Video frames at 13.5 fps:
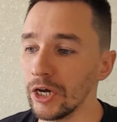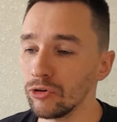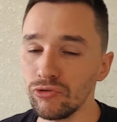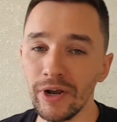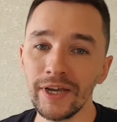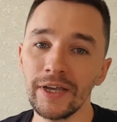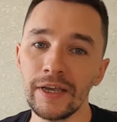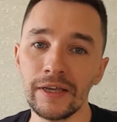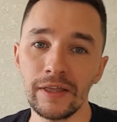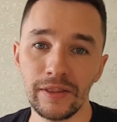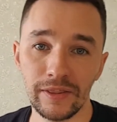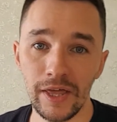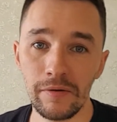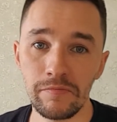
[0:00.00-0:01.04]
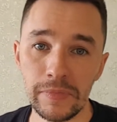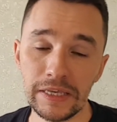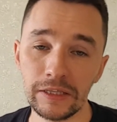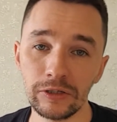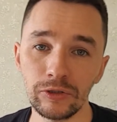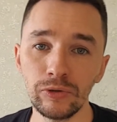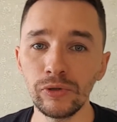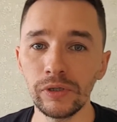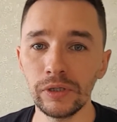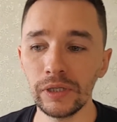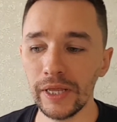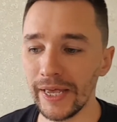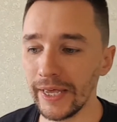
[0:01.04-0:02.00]
ranking them in
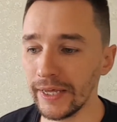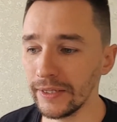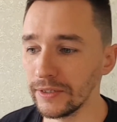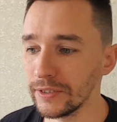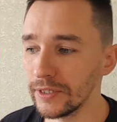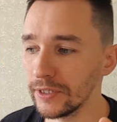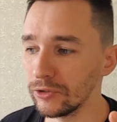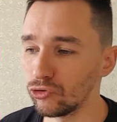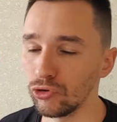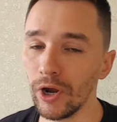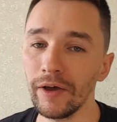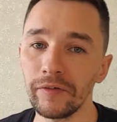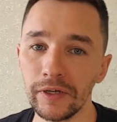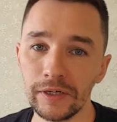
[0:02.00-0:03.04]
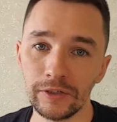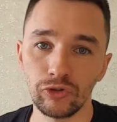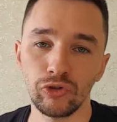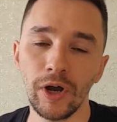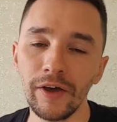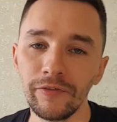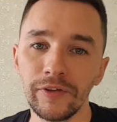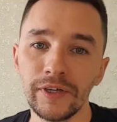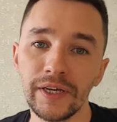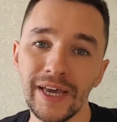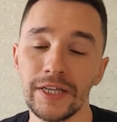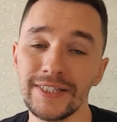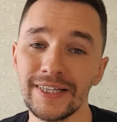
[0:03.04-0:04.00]
Google and driving
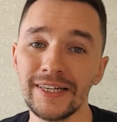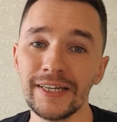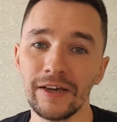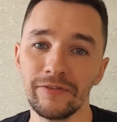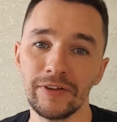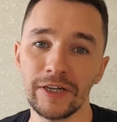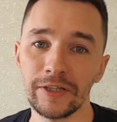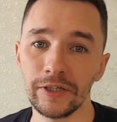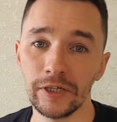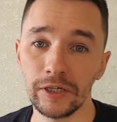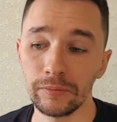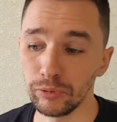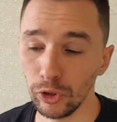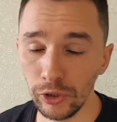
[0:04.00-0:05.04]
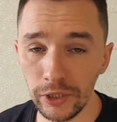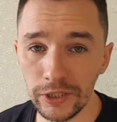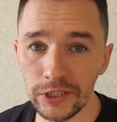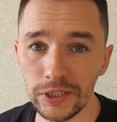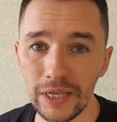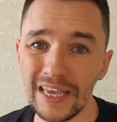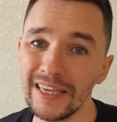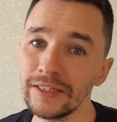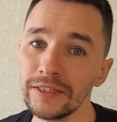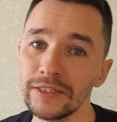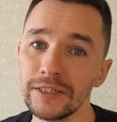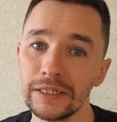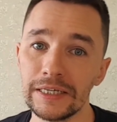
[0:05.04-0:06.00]
traffic and selling affiliate products
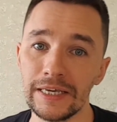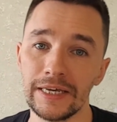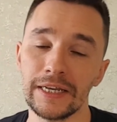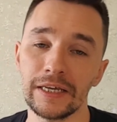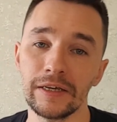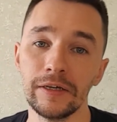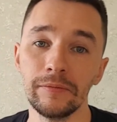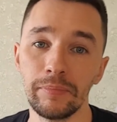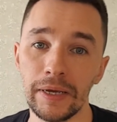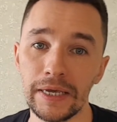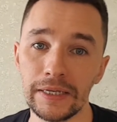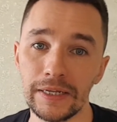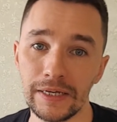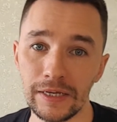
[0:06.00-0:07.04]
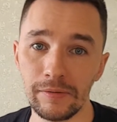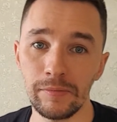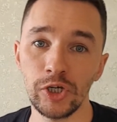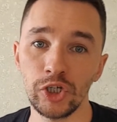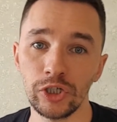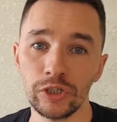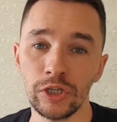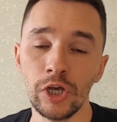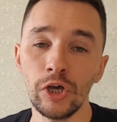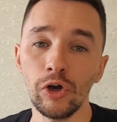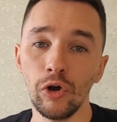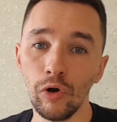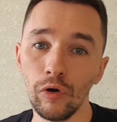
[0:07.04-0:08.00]
and getting paid a commission
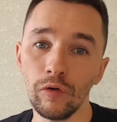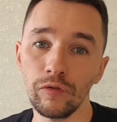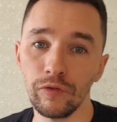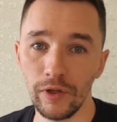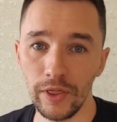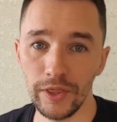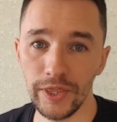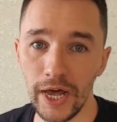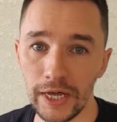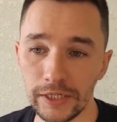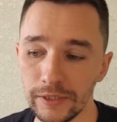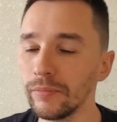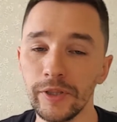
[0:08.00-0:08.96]
of that.